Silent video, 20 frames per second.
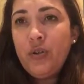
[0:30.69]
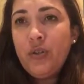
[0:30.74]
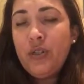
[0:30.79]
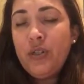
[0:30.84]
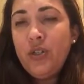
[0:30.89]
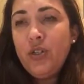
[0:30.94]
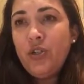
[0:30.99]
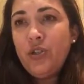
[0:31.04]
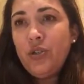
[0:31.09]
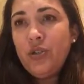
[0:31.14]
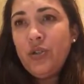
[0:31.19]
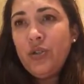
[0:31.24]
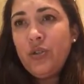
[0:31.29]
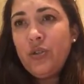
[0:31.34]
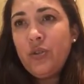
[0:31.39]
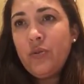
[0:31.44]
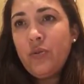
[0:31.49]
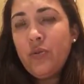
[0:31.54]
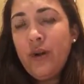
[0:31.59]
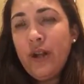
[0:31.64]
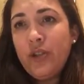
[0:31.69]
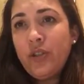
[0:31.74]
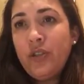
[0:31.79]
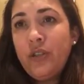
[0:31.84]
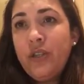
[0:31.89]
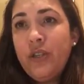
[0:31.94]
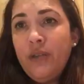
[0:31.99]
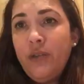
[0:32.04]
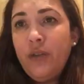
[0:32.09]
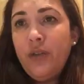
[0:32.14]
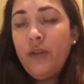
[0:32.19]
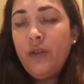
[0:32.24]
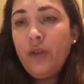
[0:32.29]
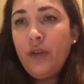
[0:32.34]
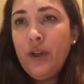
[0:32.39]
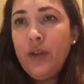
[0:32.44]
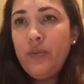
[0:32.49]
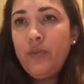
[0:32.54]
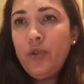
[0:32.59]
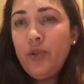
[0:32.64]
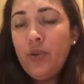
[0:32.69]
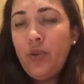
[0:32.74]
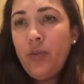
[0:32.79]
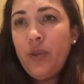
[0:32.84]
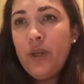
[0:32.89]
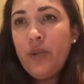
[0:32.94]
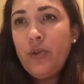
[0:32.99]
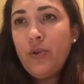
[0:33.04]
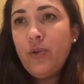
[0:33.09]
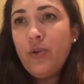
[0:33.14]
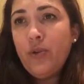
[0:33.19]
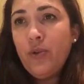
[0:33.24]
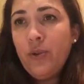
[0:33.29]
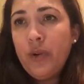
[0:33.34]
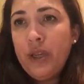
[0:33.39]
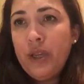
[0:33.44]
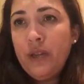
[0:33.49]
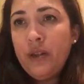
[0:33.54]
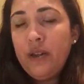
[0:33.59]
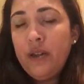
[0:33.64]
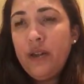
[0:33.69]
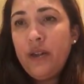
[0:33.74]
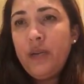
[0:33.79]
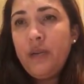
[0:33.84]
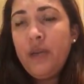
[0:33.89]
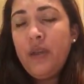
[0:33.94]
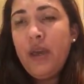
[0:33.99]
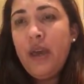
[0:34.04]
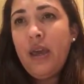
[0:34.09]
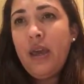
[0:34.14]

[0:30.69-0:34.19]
the teachers were actually given the freedom to create their own curriculum.